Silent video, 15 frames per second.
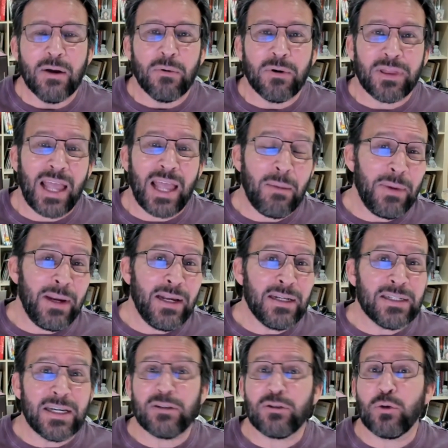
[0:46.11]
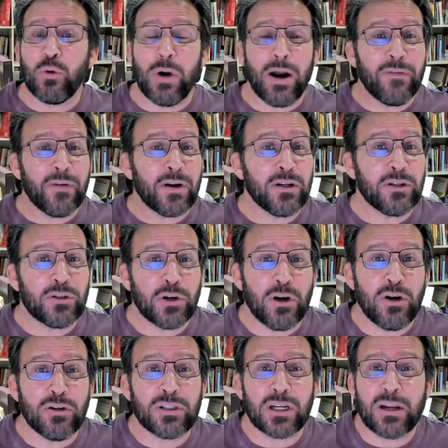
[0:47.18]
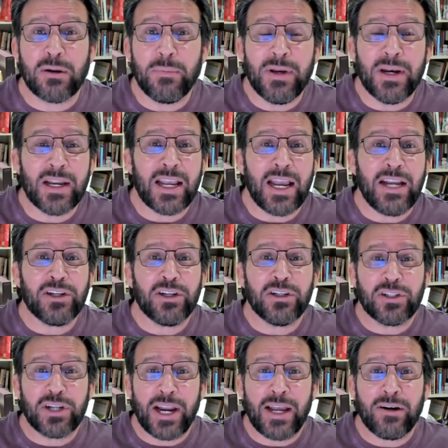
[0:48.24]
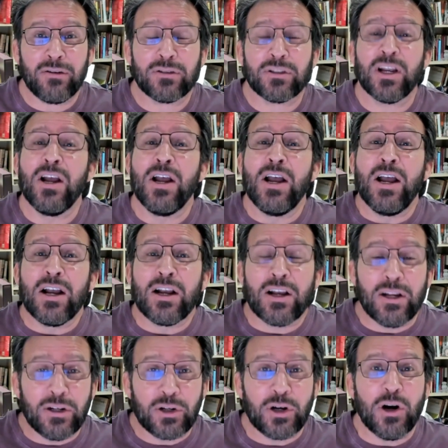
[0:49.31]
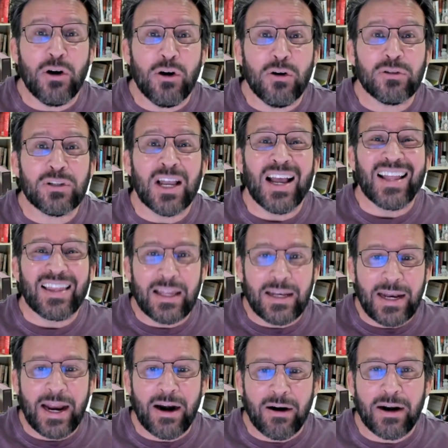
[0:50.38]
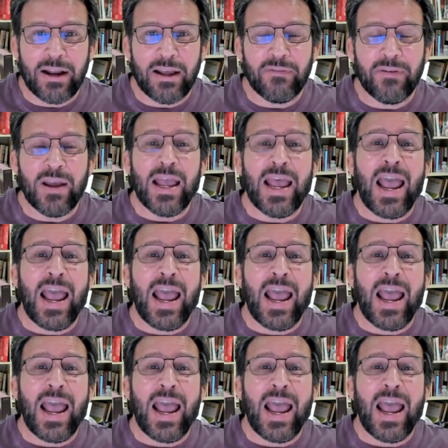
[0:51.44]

What that means is whoever controls the communications channels controls the narrative.